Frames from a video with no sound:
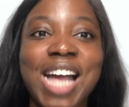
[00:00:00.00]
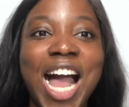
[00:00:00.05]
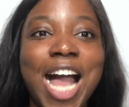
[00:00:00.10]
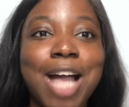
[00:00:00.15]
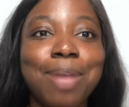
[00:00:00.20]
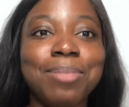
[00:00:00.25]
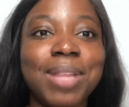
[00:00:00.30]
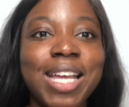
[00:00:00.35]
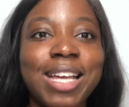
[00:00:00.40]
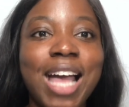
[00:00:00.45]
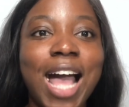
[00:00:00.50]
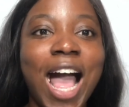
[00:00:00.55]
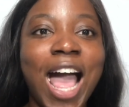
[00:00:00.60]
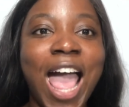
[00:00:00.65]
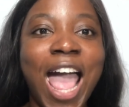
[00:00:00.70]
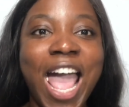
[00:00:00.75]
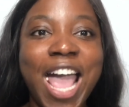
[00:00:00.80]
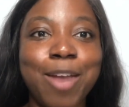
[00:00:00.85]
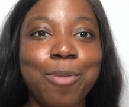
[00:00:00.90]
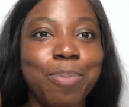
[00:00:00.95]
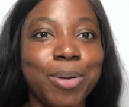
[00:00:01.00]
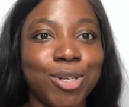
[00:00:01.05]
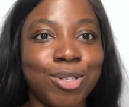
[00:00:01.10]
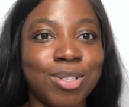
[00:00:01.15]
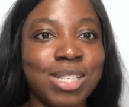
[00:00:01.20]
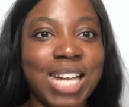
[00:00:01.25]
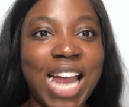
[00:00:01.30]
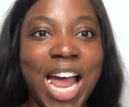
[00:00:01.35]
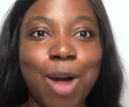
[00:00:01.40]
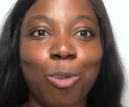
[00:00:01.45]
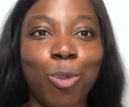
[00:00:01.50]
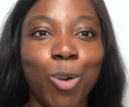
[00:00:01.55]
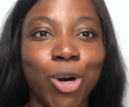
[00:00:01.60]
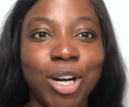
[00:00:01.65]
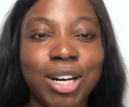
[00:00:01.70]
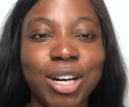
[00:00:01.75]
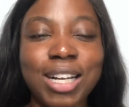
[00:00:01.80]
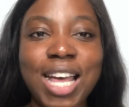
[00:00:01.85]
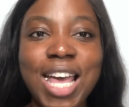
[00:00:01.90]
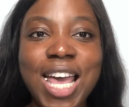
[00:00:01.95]
I'm like a head person at
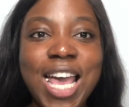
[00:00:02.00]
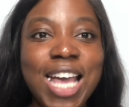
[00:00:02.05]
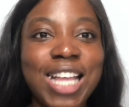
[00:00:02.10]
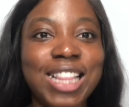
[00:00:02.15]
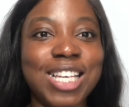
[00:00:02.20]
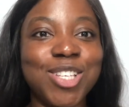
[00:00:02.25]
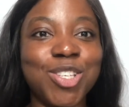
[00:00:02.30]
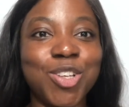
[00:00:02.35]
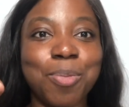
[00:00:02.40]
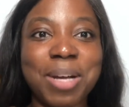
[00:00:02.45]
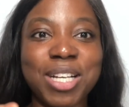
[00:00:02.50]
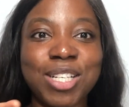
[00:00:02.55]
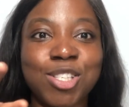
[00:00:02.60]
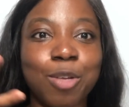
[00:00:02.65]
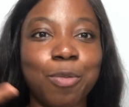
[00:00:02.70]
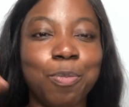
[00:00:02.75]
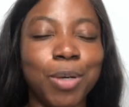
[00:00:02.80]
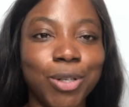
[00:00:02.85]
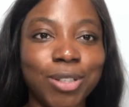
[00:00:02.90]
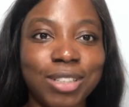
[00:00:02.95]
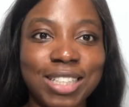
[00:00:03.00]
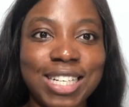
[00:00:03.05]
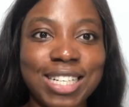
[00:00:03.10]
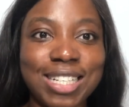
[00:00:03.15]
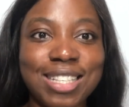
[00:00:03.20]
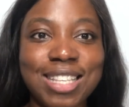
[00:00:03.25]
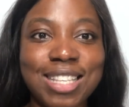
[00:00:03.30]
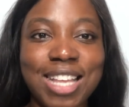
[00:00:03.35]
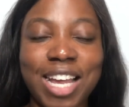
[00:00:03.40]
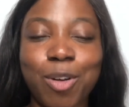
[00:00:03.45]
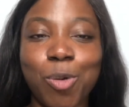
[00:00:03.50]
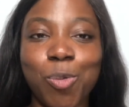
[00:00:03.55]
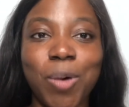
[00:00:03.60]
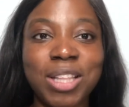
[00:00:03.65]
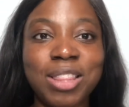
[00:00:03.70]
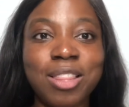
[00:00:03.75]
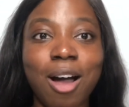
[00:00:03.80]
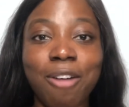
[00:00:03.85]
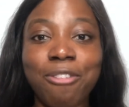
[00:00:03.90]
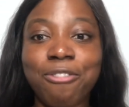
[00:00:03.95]
work. These are my subordinates. Like,
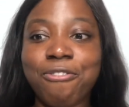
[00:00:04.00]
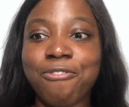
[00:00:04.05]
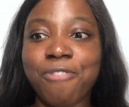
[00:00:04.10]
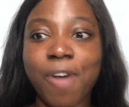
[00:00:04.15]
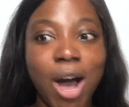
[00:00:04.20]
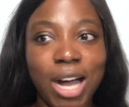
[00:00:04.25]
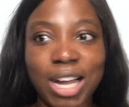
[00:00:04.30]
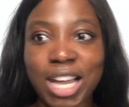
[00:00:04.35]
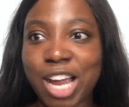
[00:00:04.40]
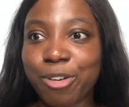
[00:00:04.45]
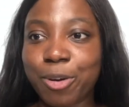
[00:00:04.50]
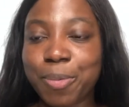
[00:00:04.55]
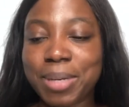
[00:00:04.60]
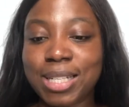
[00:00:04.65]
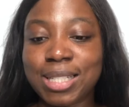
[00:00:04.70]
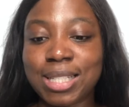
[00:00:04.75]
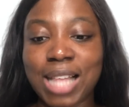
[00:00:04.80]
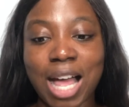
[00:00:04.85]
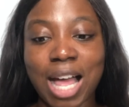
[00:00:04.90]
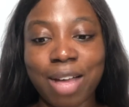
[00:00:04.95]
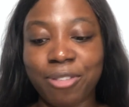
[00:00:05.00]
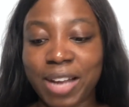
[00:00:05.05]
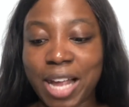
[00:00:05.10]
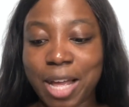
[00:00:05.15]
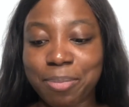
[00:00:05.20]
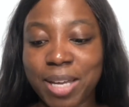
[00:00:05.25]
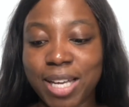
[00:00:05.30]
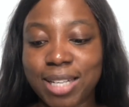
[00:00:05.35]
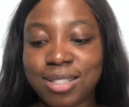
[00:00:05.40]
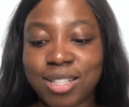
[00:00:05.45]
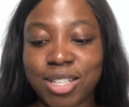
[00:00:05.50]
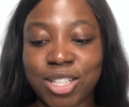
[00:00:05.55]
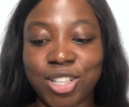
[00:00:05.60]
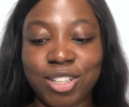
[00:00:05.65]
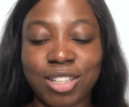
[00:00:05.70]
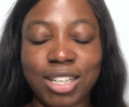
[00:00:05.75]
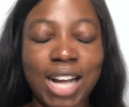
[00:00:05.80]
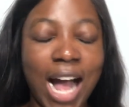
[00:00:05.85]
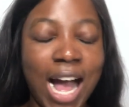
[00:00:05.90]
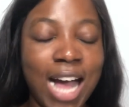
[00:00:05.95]
what the fuck? Everybody's laughing at me at
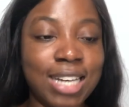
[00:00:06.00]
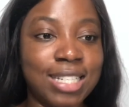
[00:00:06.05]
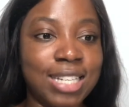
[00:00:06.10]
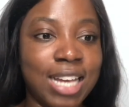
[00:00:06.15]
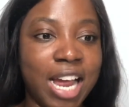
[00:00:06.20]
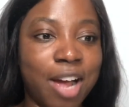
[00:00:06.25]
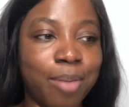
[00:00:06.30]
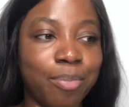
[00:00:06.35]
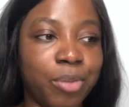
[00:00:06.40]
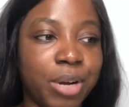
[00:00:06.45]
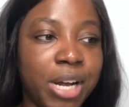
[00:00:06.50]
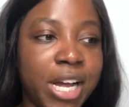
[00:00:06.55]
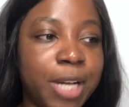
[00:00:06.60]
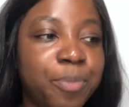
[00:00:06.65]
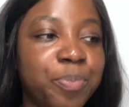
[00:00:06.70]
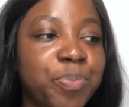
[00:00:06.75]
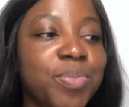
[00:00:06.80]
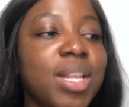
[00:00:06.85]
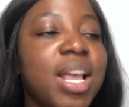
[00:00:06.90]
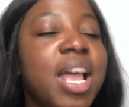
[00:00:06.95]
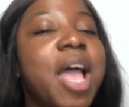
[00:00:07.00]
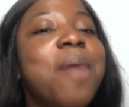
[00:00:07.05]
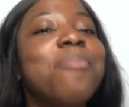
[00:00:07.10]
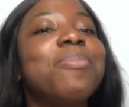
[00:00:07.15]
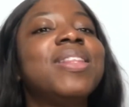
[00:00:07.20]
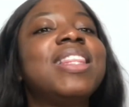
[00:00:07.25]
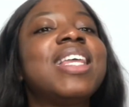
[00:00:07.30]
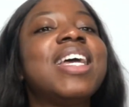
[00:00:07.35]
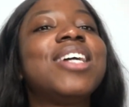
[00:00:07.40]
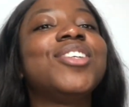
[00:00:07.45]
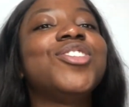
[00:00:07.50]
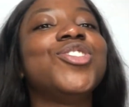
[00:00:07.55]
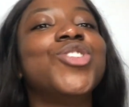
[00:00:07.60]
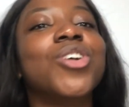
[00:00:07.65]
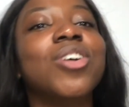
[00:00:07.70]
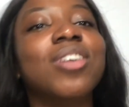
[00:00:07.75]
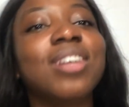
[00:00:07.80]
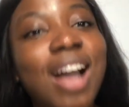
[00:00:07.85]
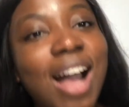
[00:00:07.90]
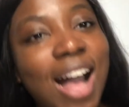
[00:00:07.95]
dinner. Goddamn, right? But then
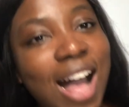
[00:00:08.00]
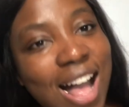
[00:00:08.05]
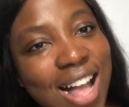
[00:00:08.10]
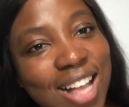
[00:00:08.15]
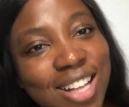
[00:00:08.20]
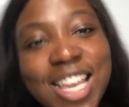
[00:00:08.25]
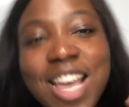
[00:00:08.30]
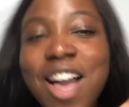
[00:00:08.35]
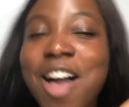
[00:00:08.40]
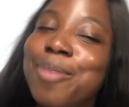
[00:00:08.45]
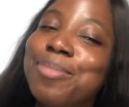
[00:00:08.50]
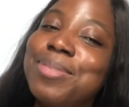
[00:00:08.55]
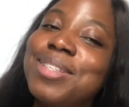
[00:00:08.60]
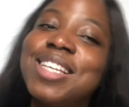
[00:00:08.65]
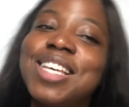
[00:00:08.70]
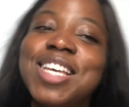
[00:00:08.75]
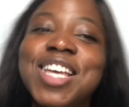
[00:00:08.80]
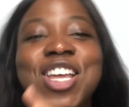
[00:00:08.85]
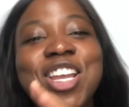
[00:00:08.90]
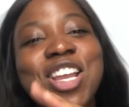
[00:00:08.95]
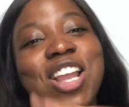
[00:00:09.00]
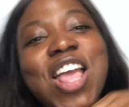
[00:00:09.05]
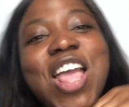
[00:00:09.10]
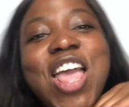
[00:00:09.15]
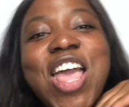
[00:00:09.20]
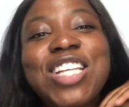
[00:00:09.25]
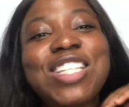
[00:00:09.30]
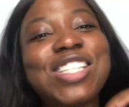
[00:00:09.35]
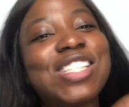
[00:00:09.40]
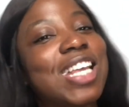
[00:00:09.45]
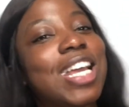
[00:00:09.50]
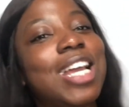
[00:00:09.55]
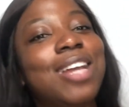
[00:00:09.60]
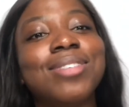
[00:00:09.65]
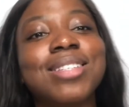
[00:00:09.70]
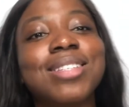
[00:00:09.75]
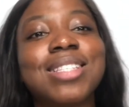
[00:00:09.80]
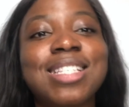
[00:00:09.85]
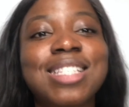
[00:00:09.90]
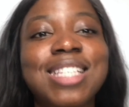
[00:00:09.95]
Dong-ha comes in,
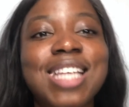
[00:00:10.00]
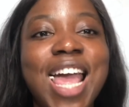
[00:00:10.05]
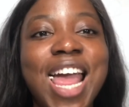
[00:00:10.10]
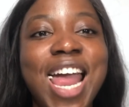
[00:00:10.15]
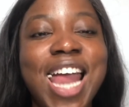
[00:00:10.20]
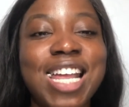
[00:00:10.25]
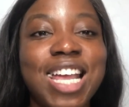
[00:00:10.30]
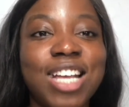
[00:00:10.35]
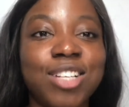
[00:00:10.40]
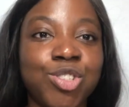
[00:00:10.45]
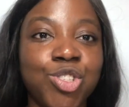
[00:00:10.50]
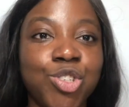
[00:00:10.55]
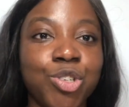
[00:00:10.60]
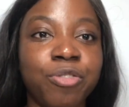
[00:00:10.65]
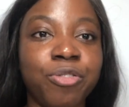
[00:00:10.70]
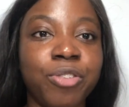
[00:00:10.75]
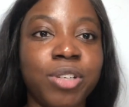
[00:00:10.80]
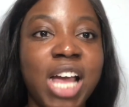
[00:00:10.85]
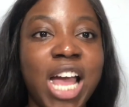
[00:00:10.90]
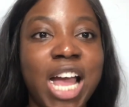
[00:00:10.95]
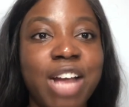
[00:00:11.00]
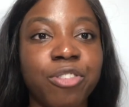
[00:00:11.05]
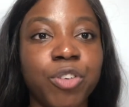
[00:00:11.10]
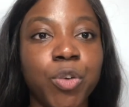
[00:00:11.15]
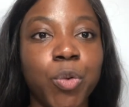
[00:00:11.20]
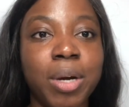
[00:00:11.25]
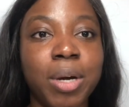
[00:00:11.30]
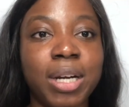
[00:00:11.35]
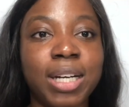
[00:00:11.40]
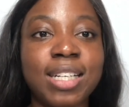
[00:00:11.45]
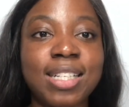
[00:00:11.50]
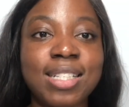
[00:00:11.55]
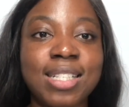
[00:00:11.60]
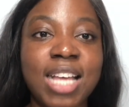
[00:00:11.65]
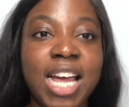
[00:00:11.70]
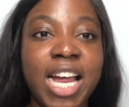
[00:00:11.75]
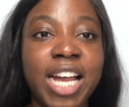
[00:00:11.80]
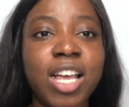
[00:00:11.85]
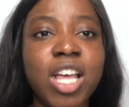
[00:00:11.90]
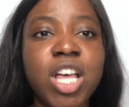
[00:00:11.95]
saves the day, kisses her in front of everyone, and is
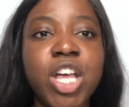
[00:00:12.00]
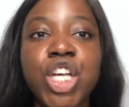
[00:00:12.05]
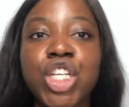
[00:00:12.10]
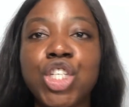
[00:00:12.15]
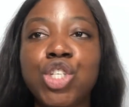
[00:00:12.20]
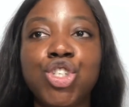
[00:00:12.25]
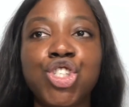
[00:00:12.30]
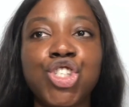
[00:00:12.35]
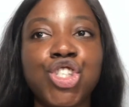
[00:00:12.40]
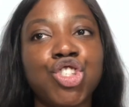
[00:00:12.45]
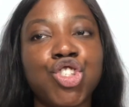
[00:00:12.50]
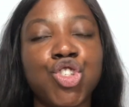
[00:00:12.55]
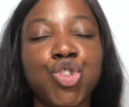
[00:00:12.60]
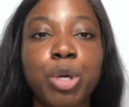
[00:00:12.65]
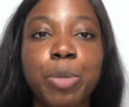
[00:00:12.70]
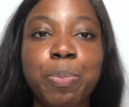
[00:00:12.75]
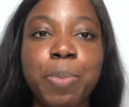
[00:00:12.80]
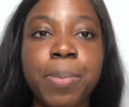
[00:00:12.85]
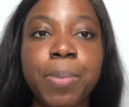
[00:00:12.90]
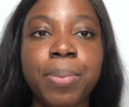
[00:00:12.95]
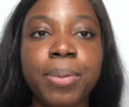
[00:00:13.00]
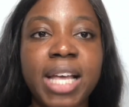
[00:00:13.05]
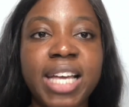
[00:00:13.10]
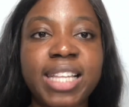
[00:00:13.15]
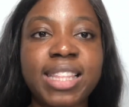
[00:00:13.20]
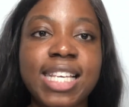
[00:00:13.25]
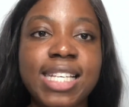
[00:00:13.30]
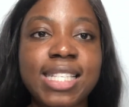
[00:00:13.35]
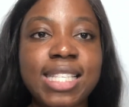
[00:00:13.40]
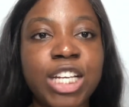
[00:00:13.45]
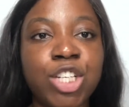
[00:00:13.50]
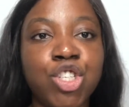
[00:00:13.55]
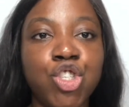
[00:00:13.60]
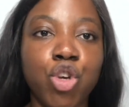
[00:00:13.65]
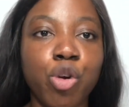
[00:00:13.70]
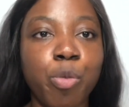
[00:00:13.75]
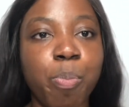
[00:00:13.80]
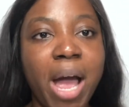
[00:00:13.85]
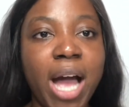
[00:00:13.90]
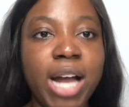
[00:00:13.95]
like, you shouldn't treat people like this. Like,
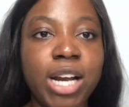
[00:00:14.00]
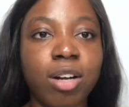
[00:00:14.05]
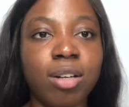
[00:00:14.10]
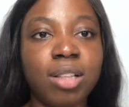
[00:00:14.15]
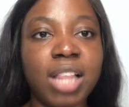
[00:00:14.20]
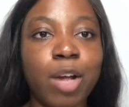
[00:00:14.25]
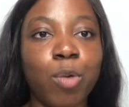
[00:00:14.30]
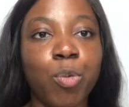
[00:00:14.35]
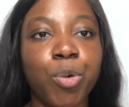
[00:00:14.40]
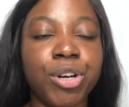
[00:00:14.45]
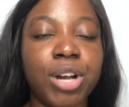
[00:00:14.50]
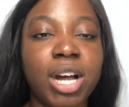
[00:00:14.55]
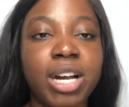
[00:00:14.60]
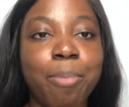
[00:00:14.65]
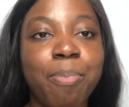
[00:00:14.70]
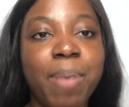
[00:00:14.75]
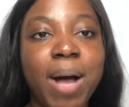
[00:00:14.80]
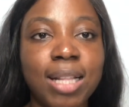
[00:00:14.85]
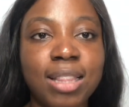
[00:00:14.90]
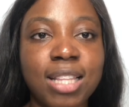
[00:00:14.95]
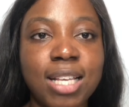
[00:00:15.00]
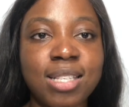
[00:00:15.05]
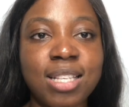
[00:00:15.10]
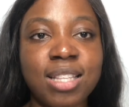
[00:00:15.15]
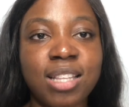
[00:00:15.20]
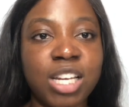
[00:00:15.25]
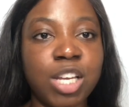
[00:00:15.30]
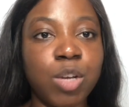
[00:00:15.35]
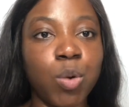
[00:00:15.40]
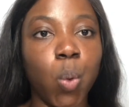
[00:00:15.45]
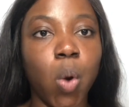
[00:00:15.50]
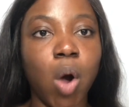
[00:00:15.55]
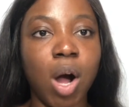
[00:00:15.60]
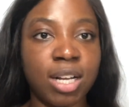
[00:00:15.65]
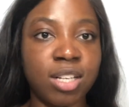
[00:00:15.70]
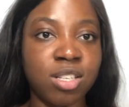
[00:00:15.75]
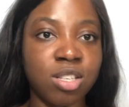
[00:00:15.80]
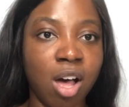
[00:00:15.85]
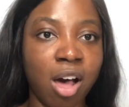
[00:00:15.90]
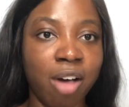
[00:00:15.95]
do better. Like, we're not about this. And then he
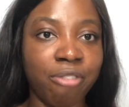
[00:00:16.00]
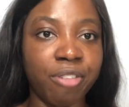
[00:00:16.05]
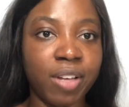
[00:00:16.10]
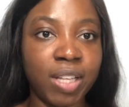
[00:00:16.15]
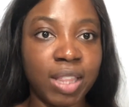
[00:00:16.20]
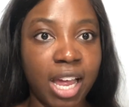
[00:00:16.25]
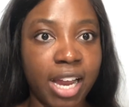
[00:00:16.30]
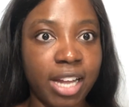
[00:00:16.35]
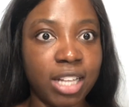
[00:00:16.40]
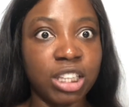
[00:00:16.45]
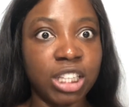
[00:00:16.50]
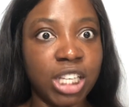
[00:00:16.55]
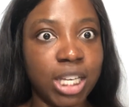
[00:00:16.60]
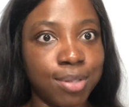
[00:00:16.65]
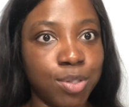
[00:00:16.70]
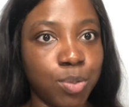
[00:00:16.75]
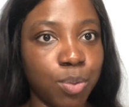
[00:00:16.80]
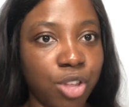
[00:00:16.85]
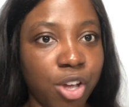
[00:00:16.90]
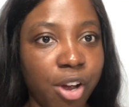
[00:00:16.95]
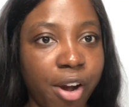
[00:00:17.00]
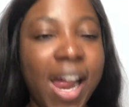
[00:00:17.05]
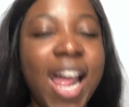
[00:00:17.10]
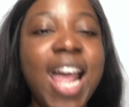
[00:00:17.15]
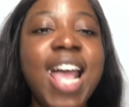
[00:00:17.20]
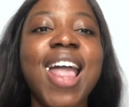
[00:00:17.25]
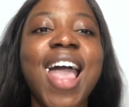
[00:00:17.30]
walks off and like leaves with her.